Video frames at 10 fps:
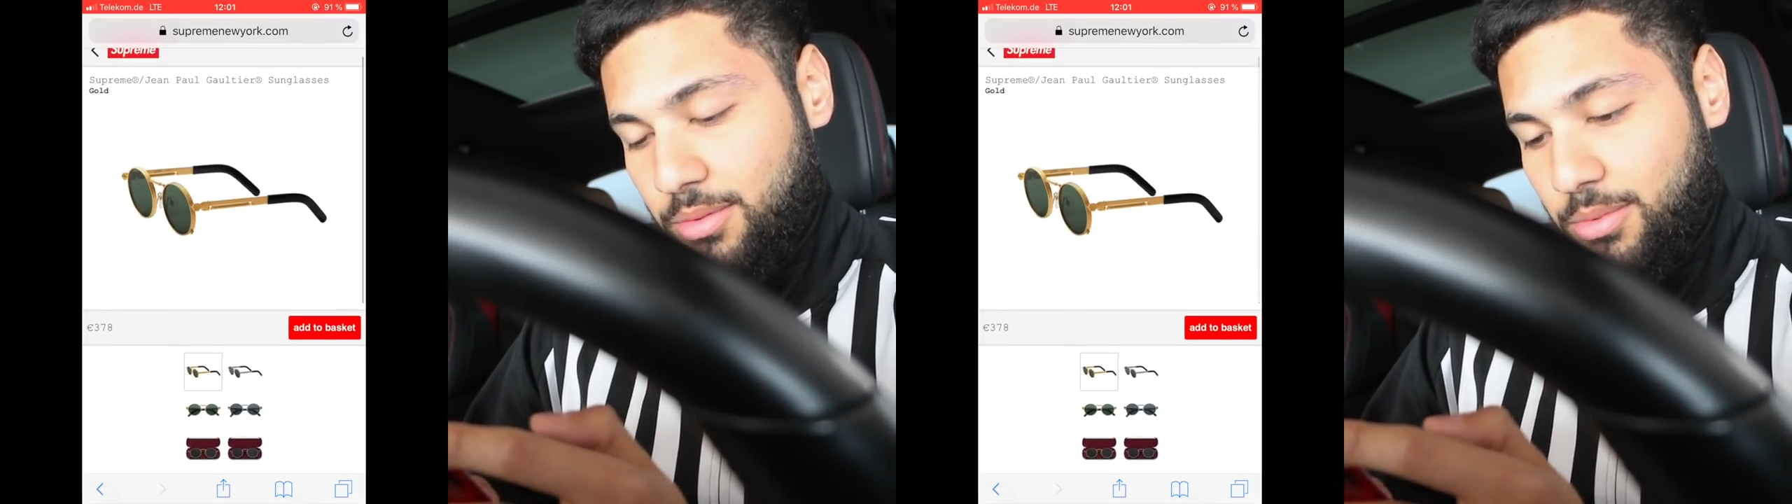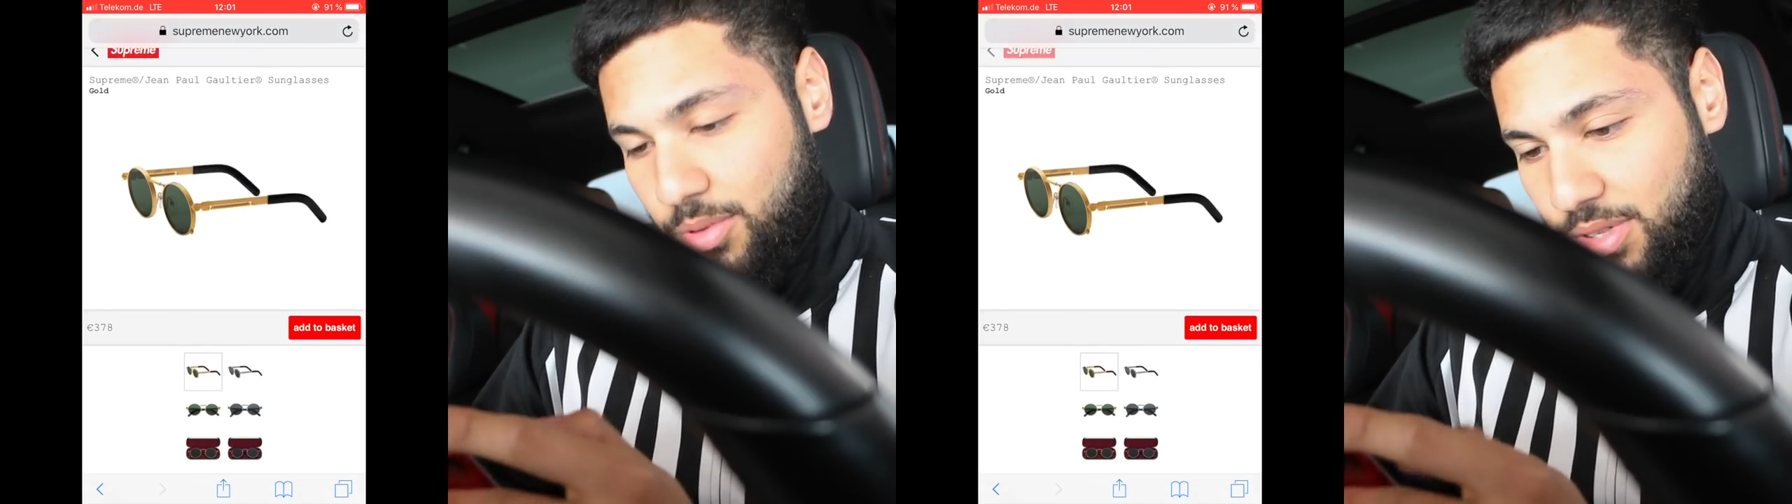
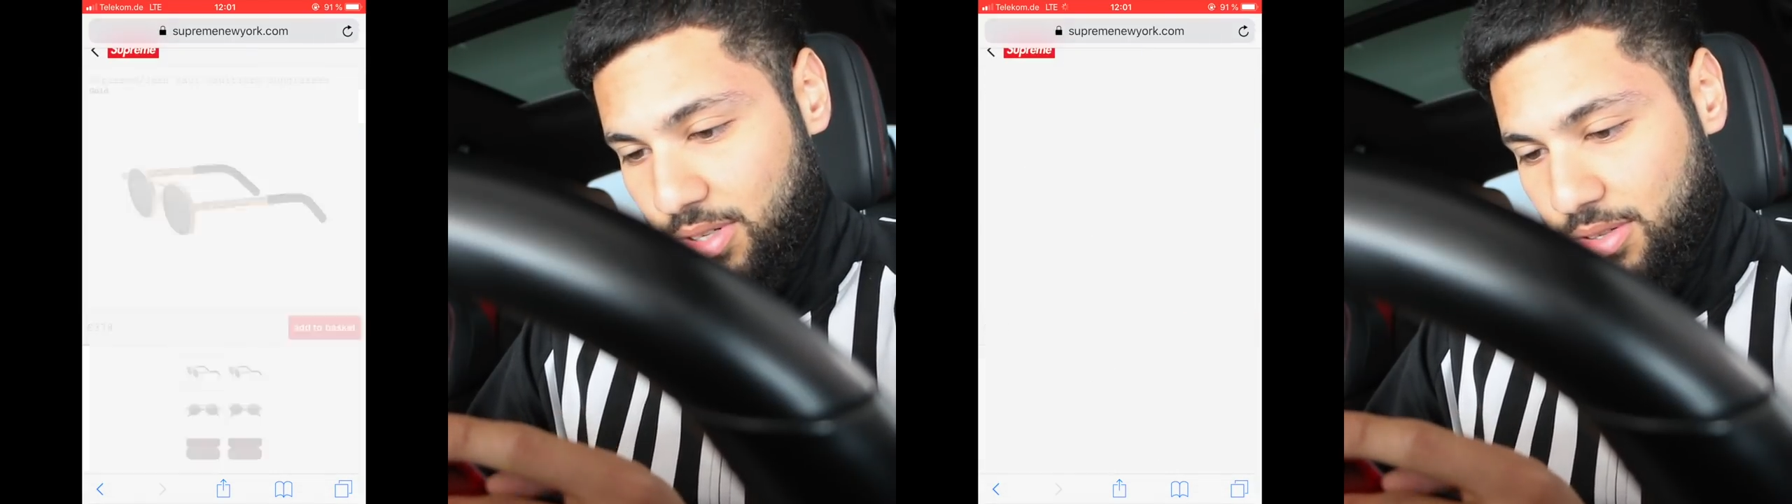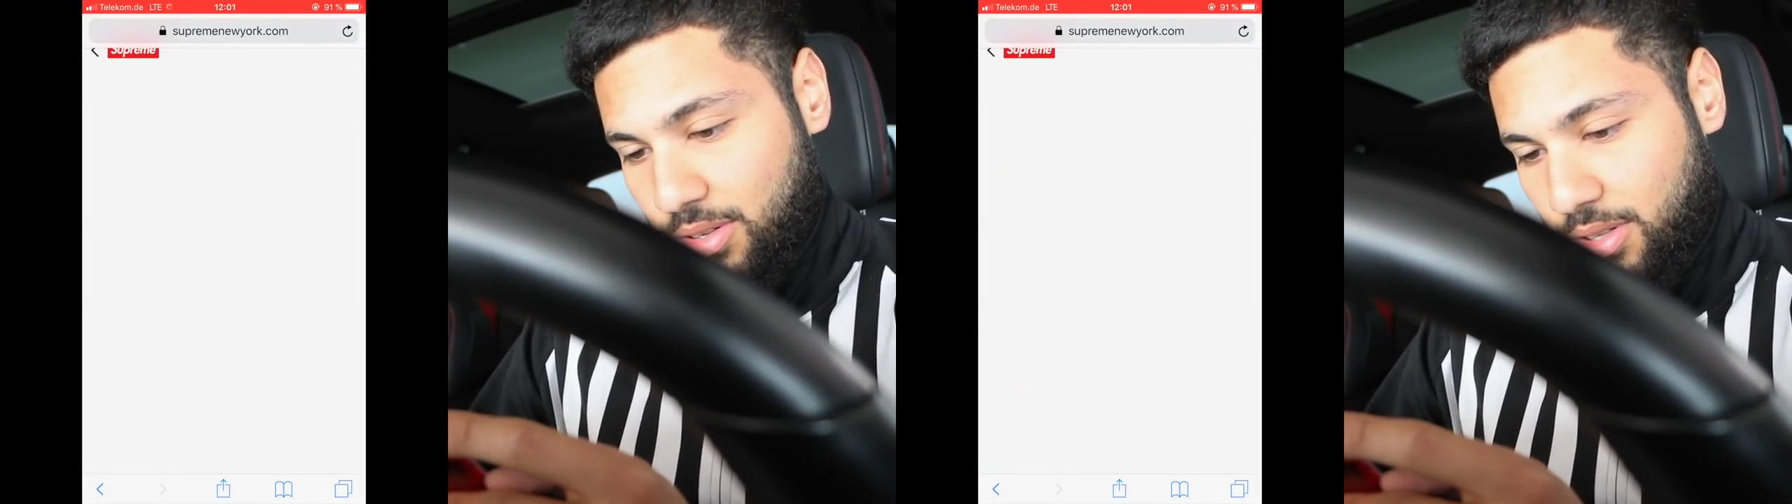and
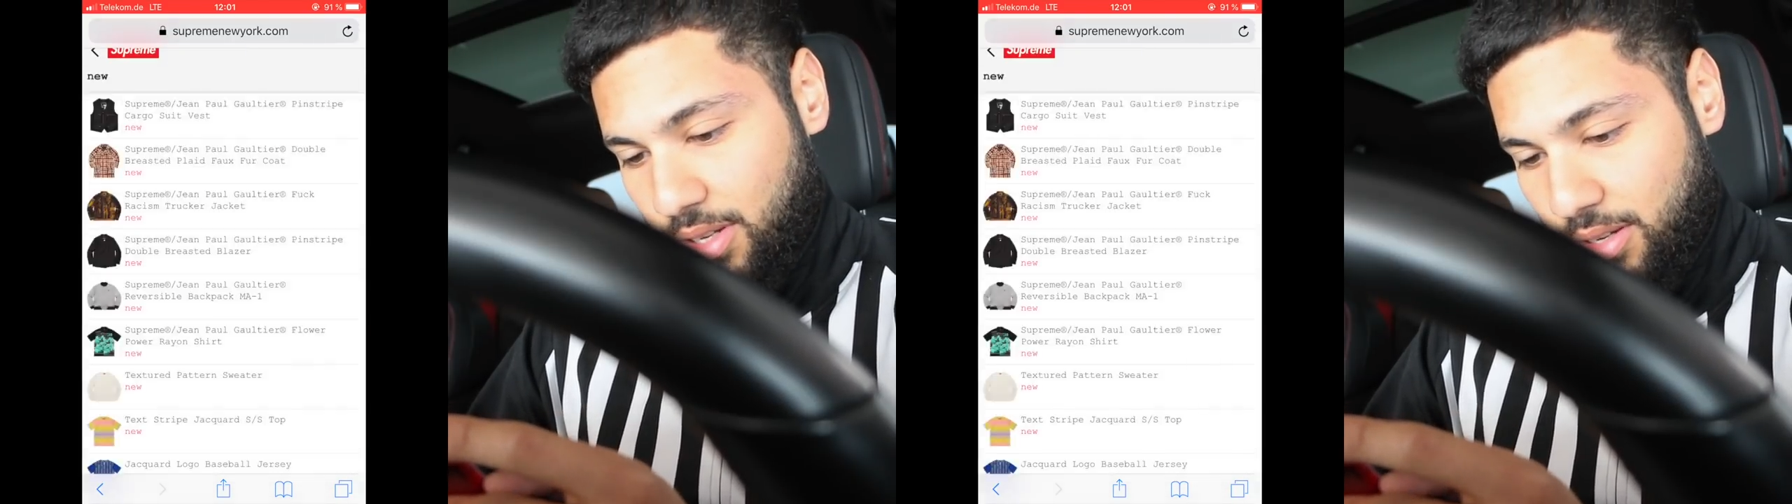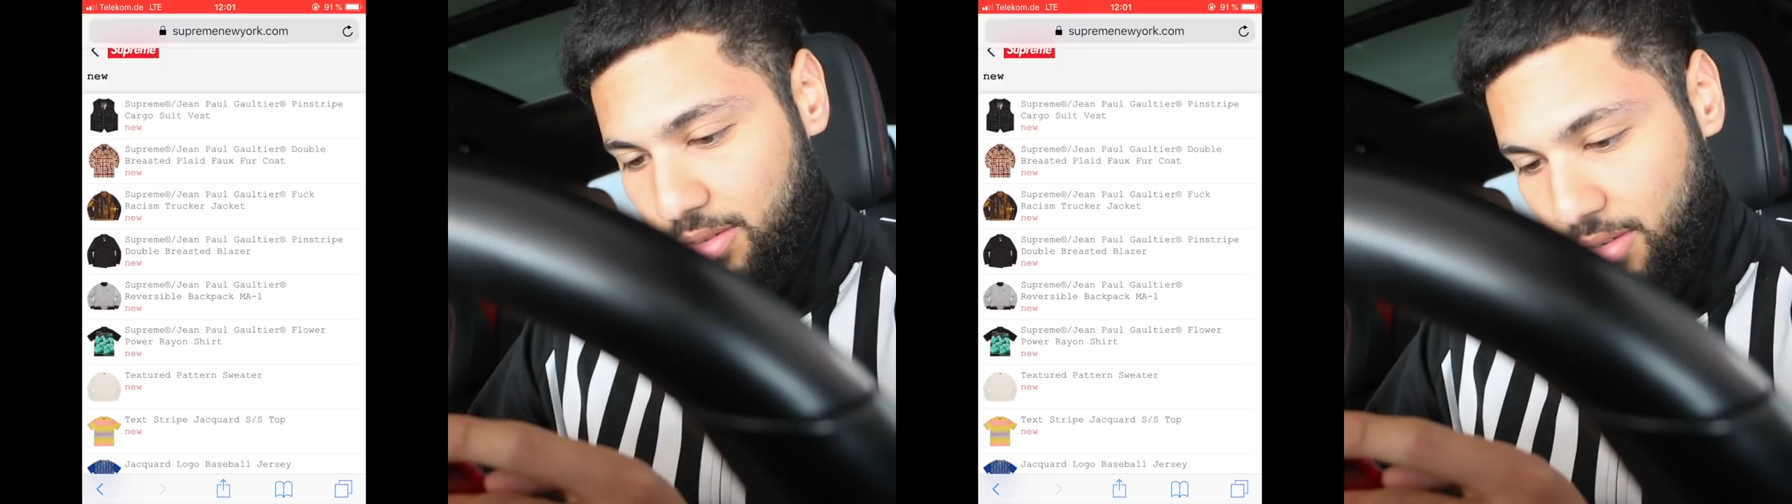still saw
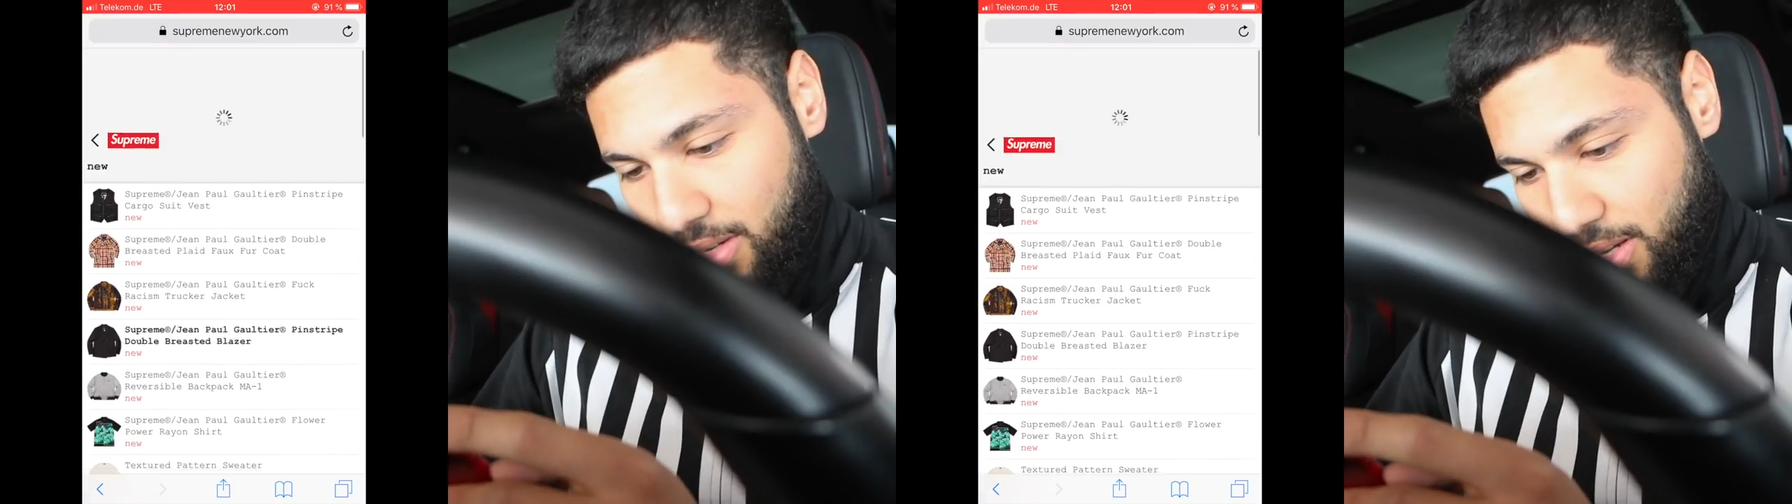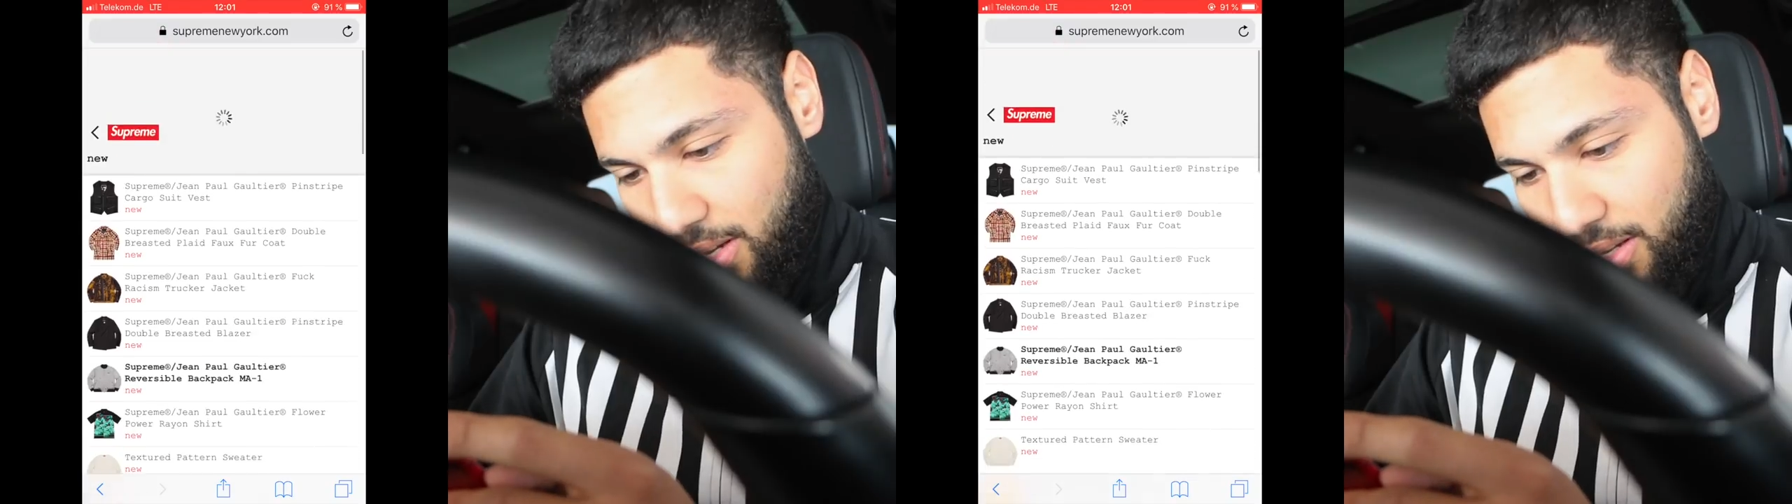that.
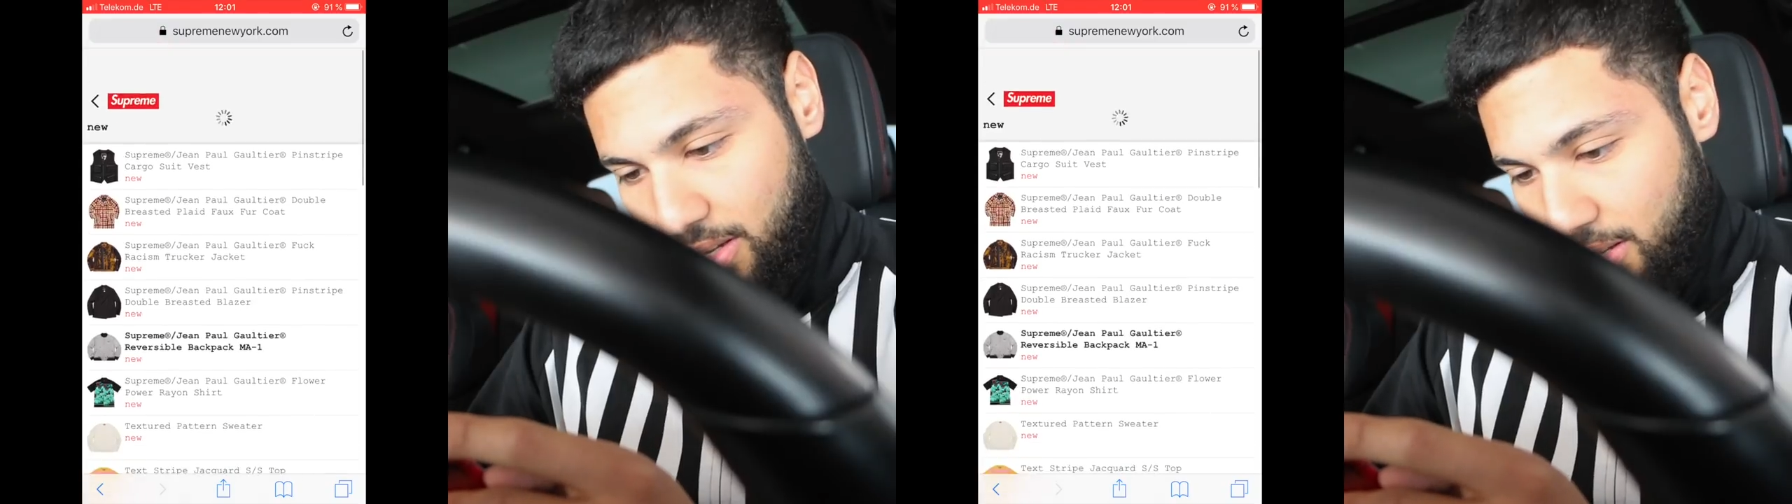Okay.